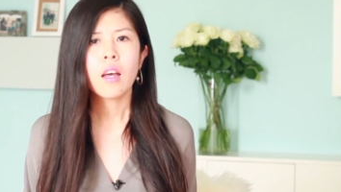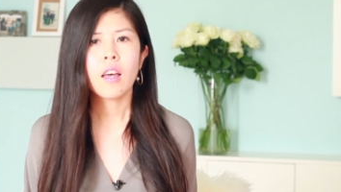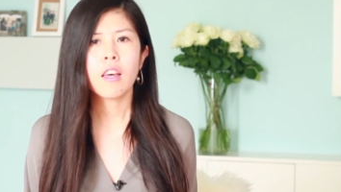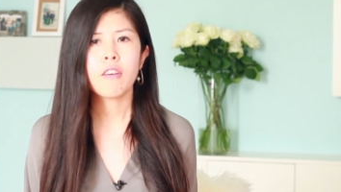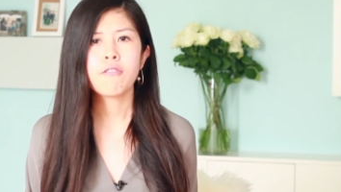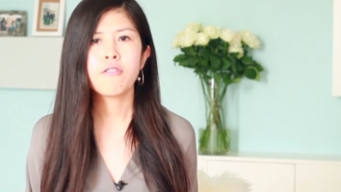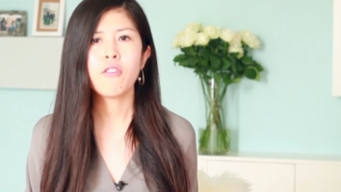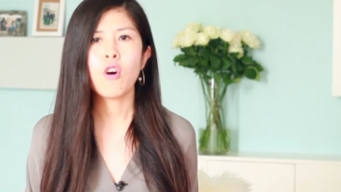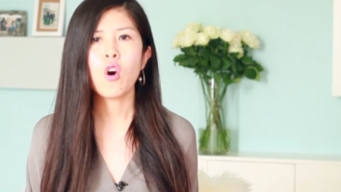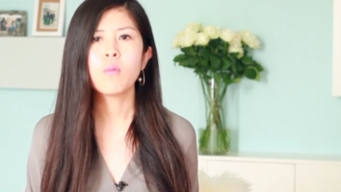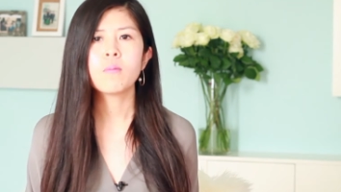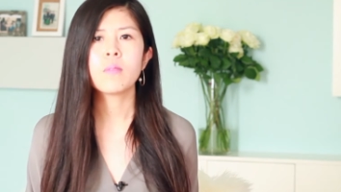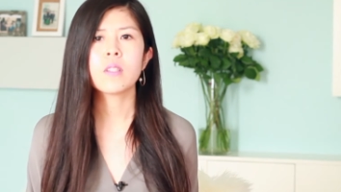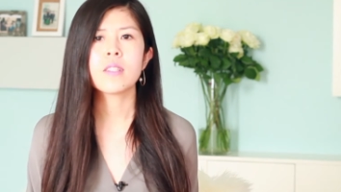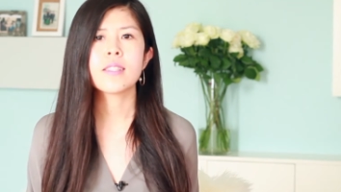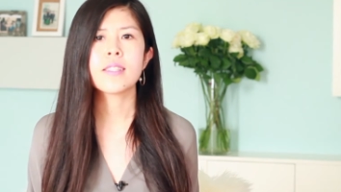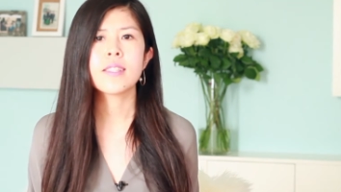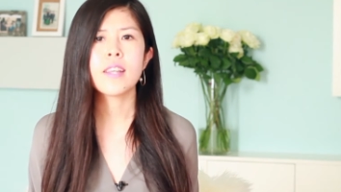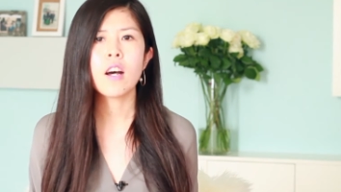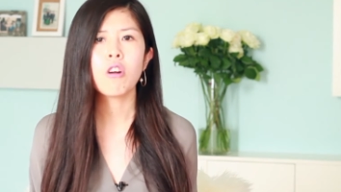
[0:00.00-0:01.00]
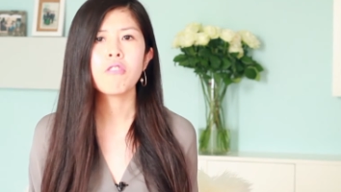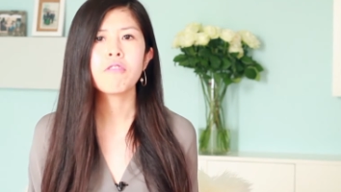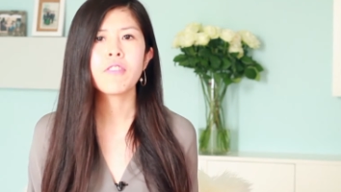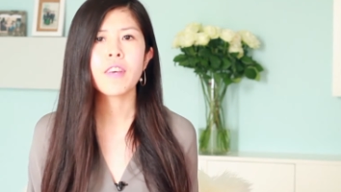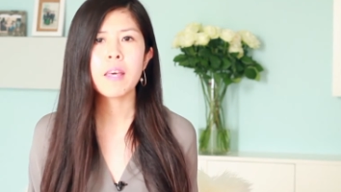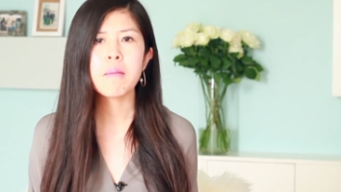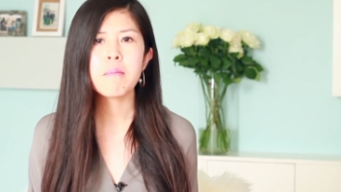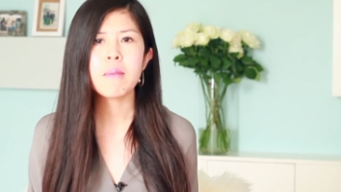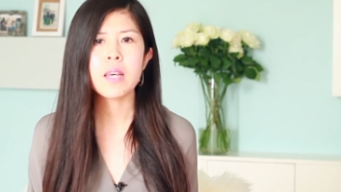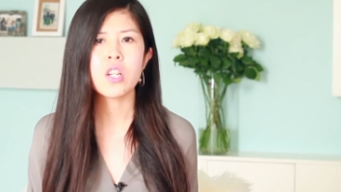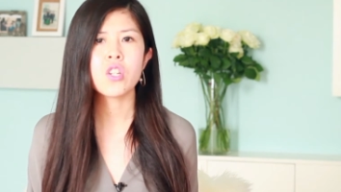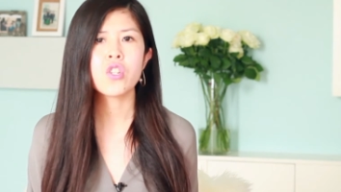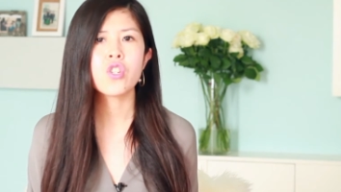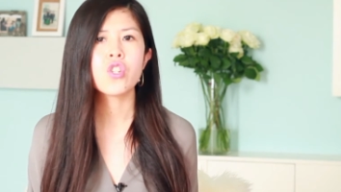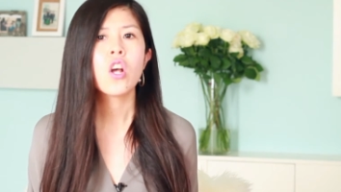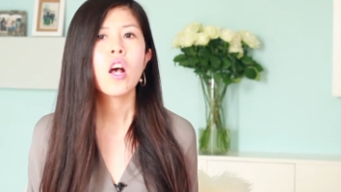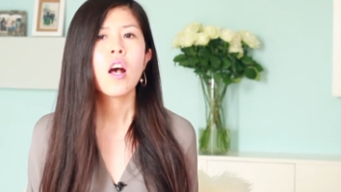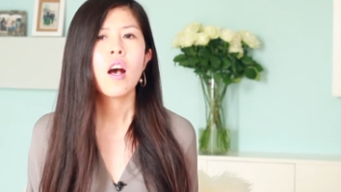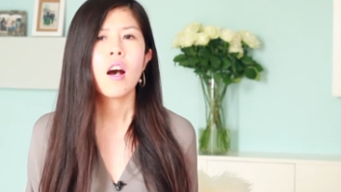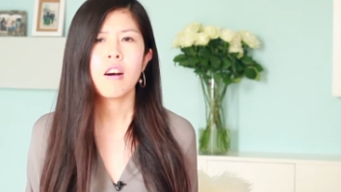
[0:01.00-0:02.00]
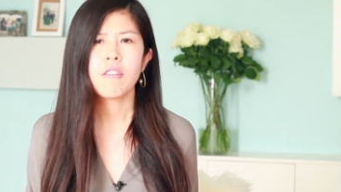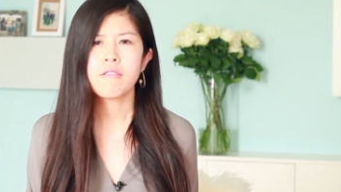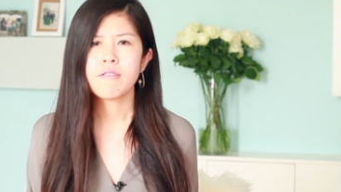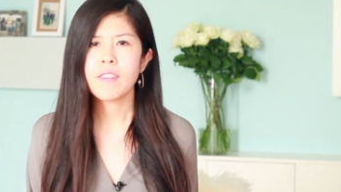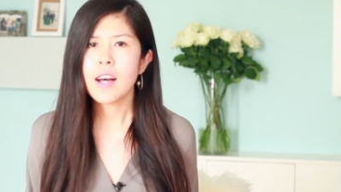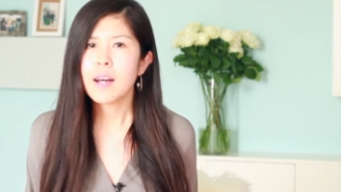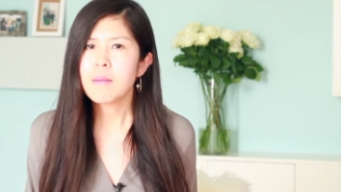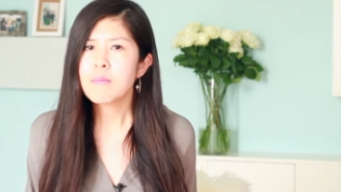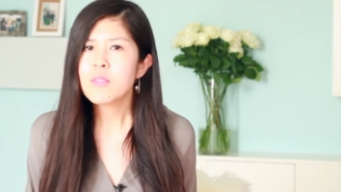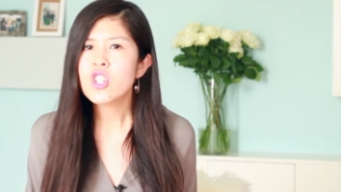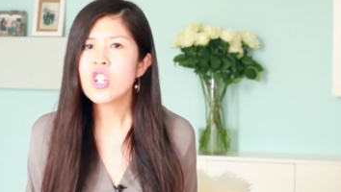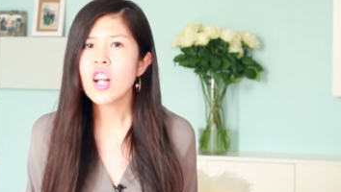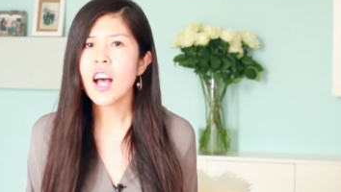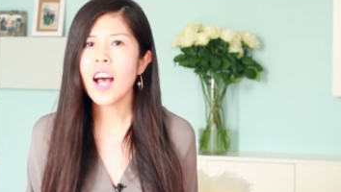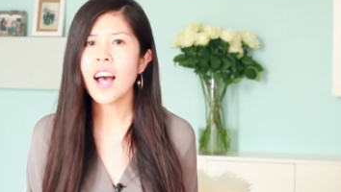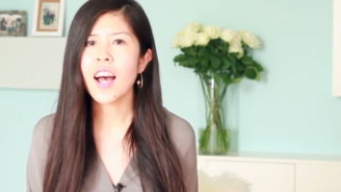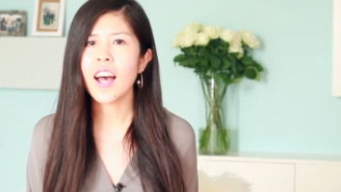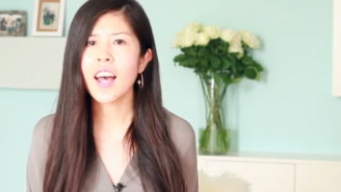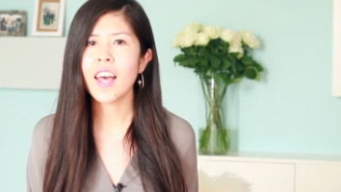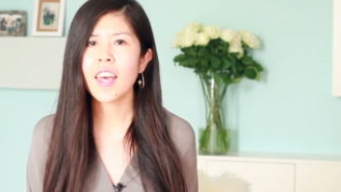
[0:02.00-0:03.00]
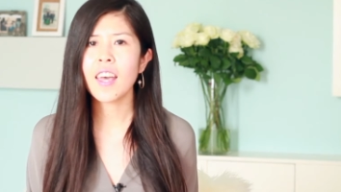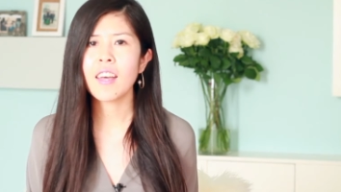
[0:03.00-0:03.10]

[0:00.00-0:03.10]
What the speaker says: he formed a self-image of I'm shy,